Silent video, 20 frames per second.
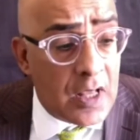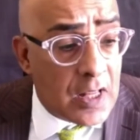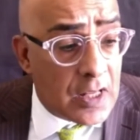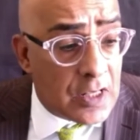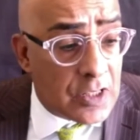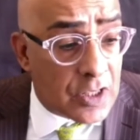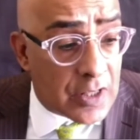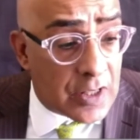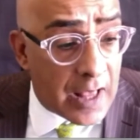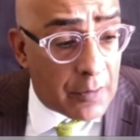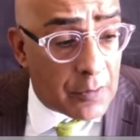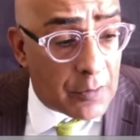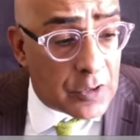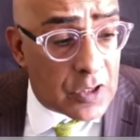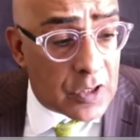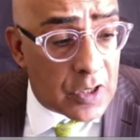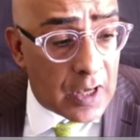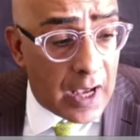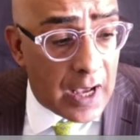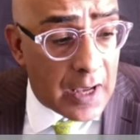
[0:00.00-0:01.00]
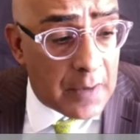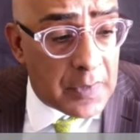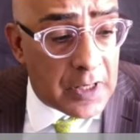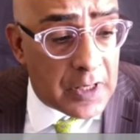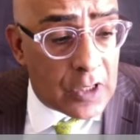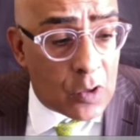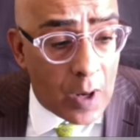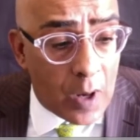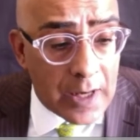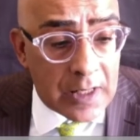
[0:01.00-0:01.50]
So that was, I
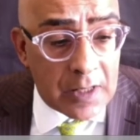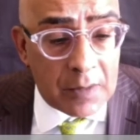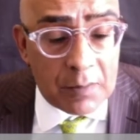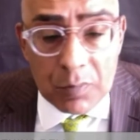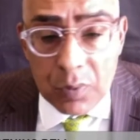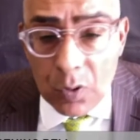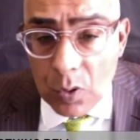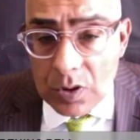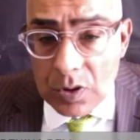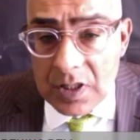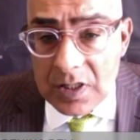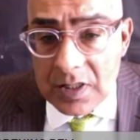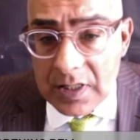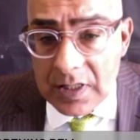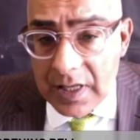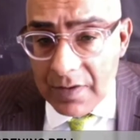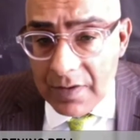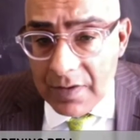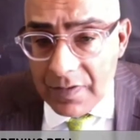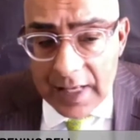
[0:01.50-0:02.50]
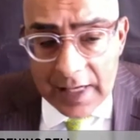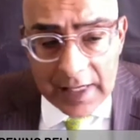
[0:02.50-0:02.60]
mean, quite important given that